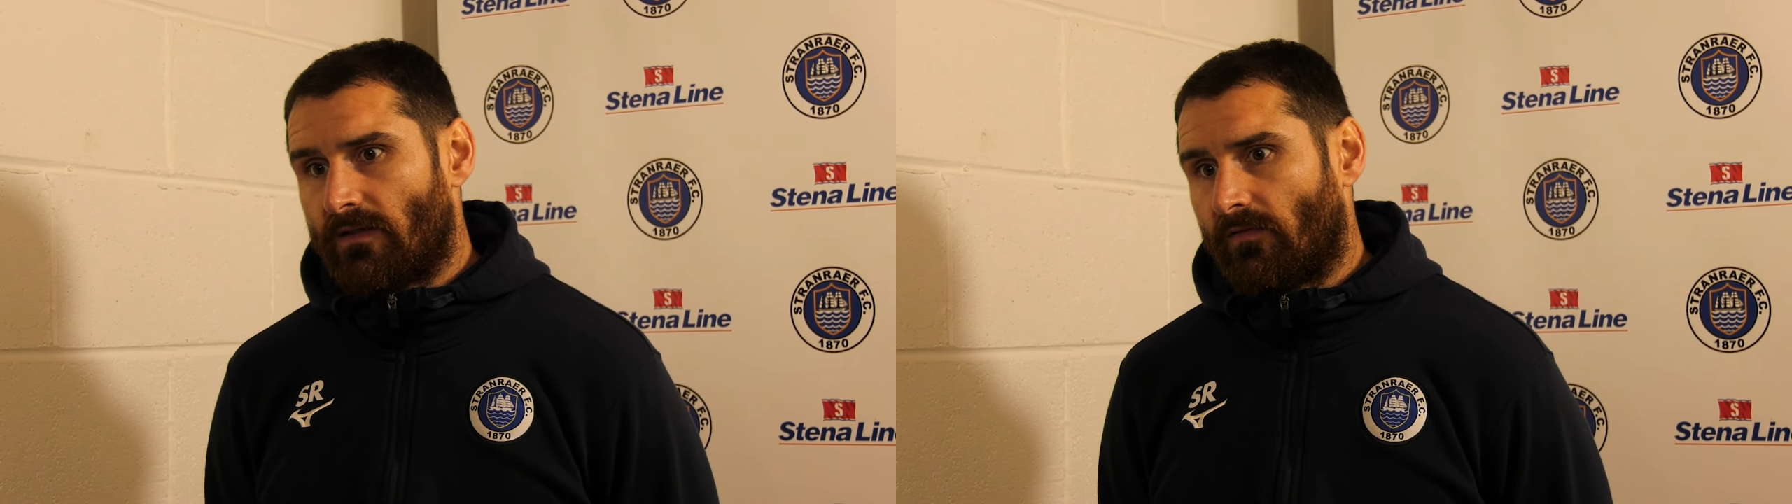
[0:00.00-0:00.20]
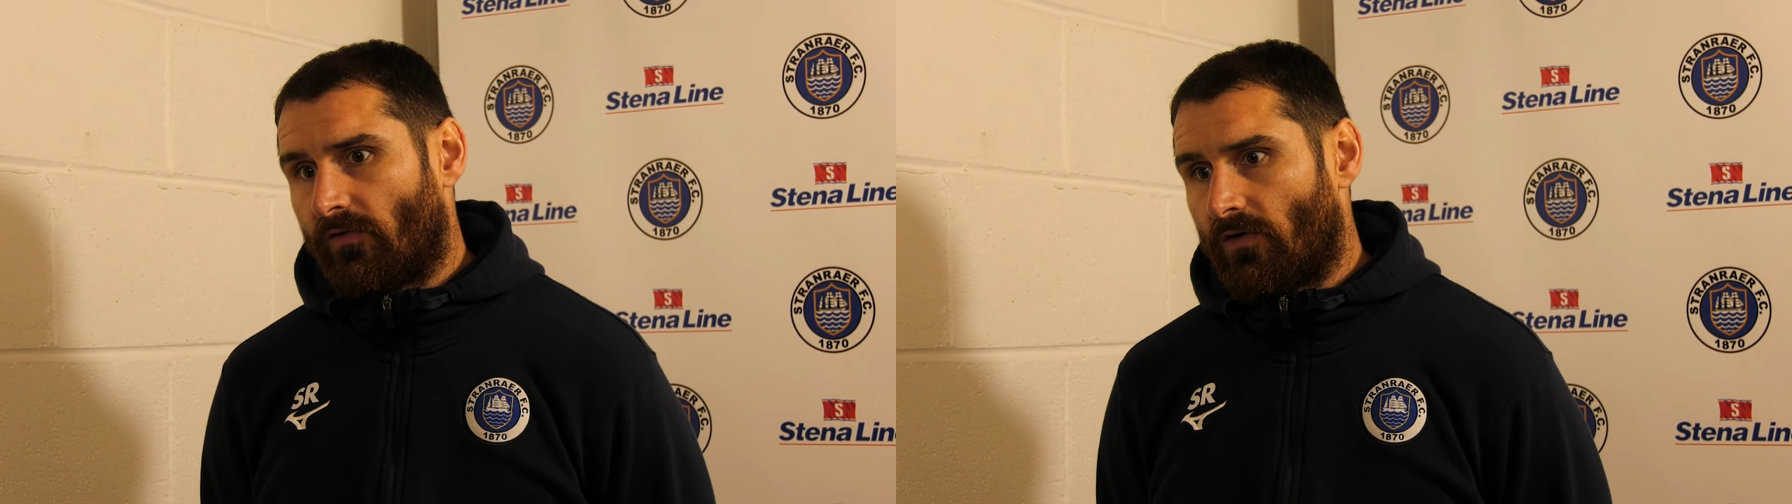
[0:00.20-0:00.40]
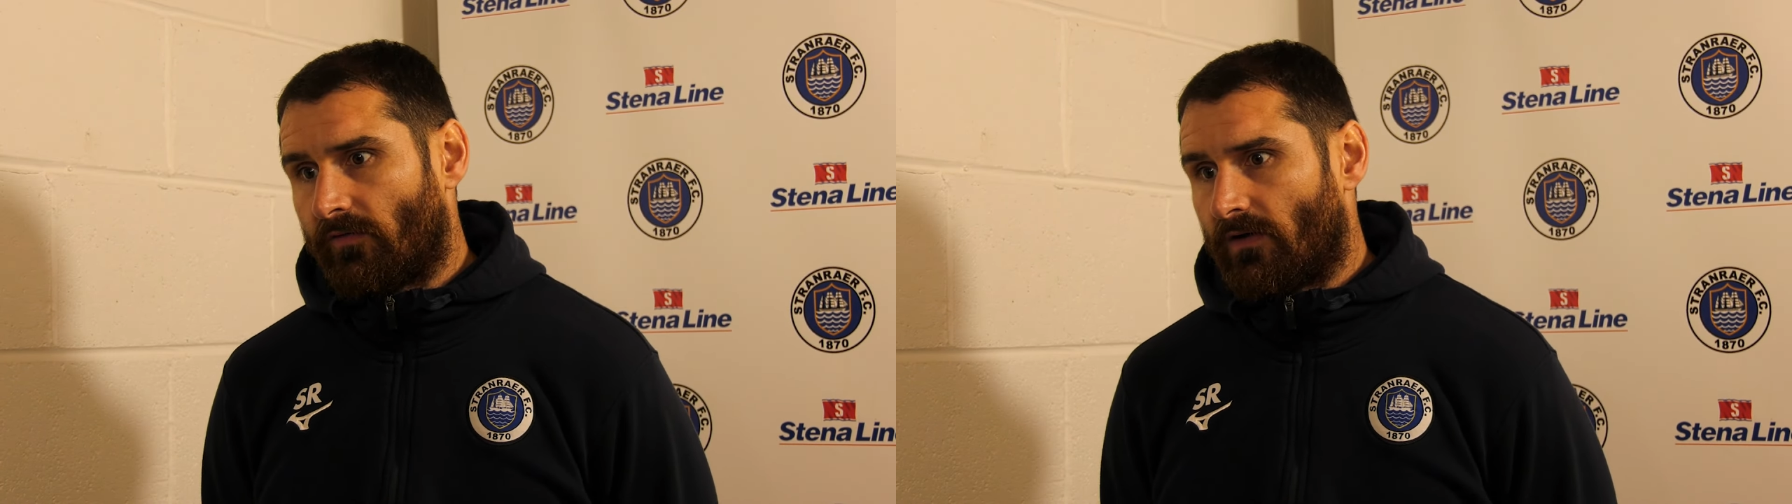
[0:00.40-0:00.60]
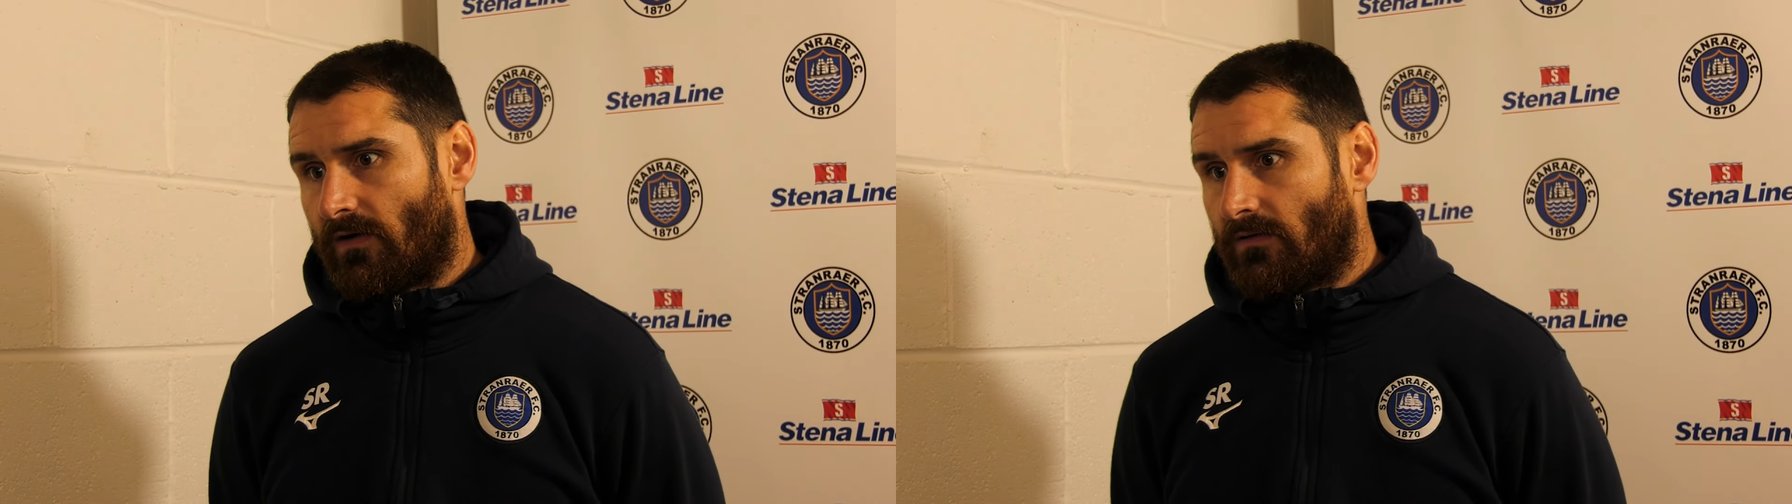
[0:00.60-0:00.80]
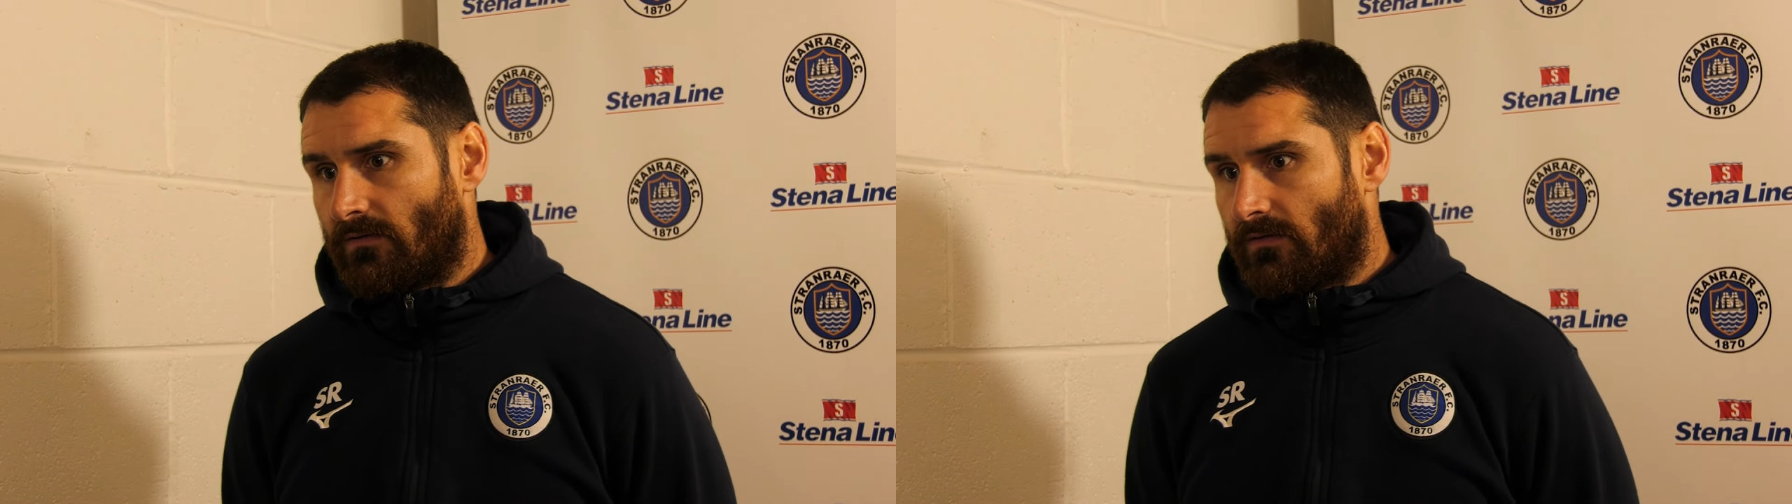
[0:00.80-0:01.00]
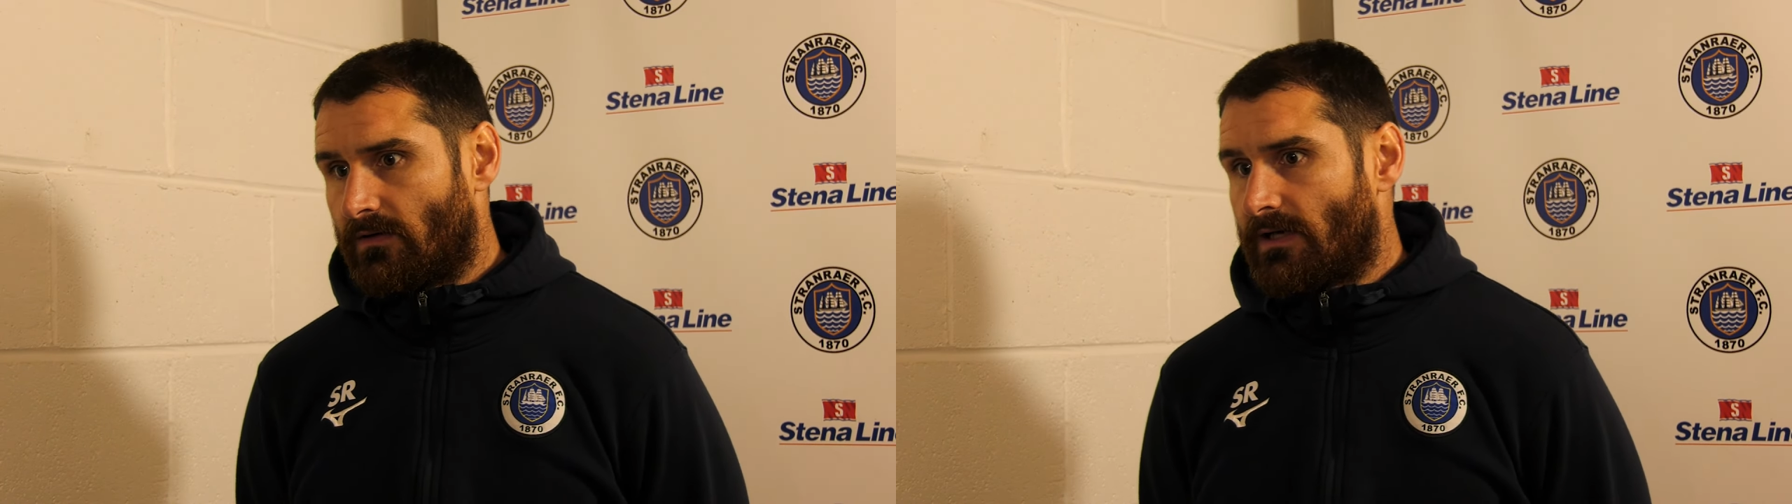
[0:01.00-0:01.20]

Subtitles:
to Forfa